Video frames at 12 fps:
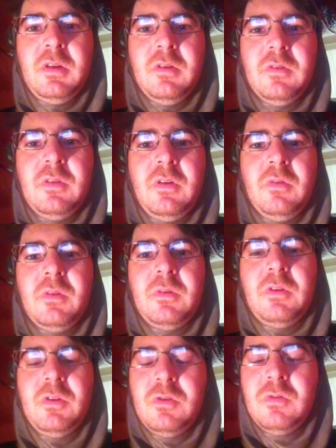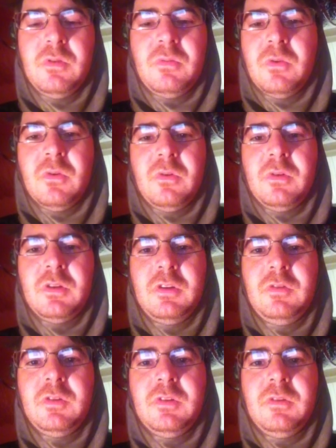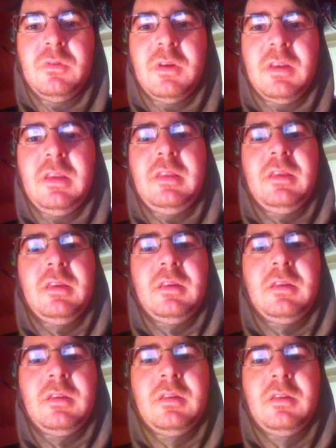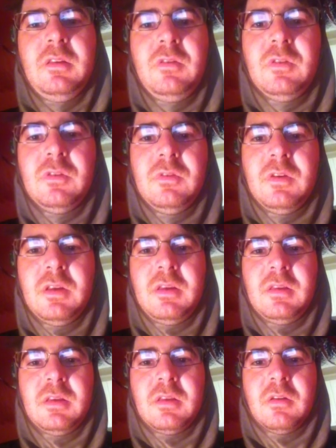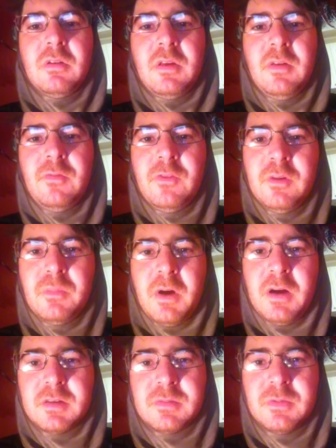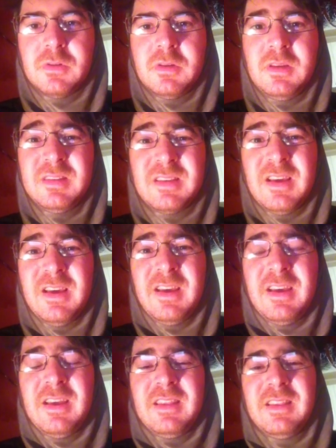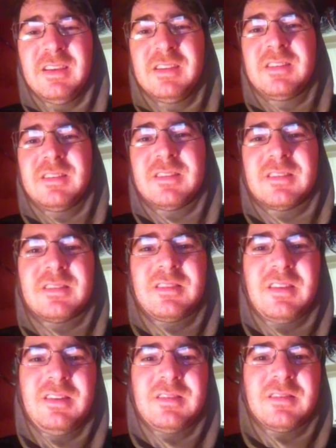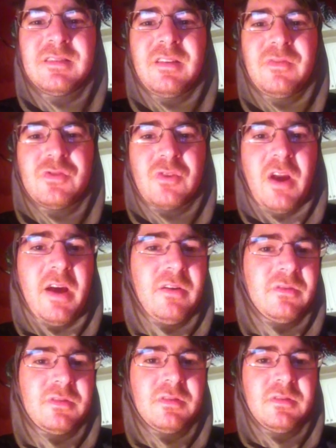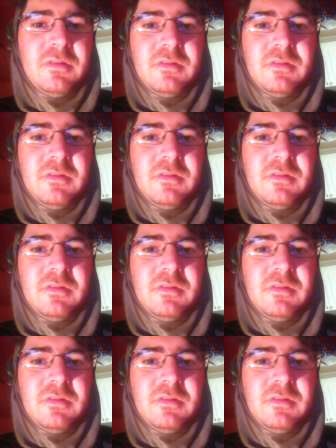You're the only you in the world, and you can do anything. You can do anything. There are infinite possibilities. This is a season of drought.